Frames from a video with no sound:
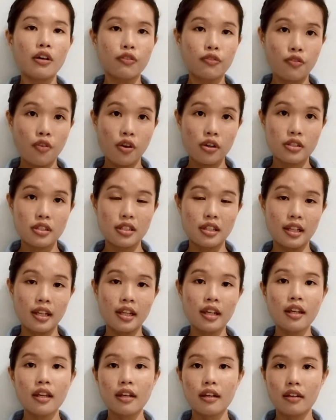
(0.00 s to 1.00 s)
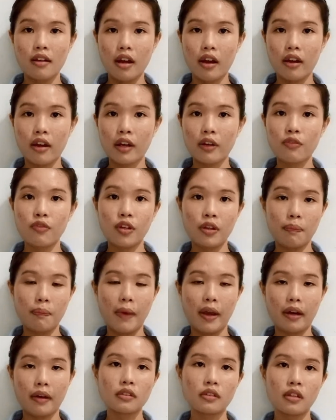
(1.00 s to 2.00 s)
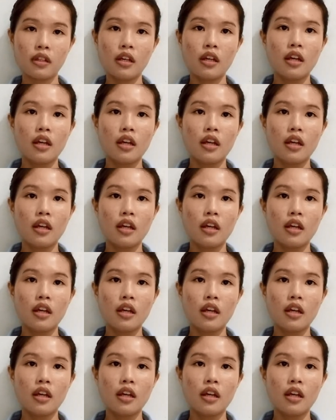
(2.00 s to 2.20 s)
Firstly, direct feedback.